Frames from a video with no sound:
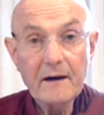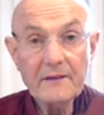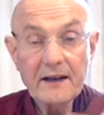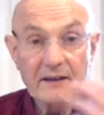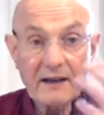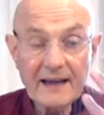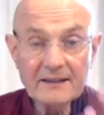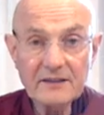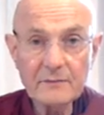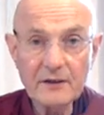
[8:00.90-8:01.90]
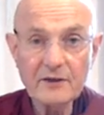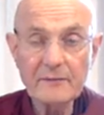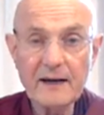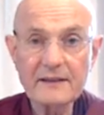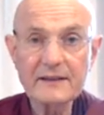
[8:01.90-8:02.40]
enlightenment, you
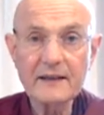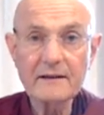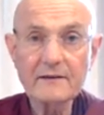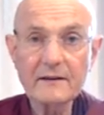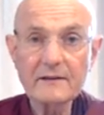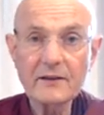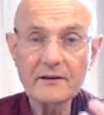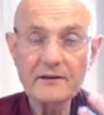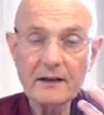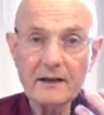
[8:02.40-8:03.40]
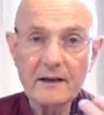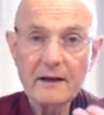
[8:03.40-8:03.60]
might say, the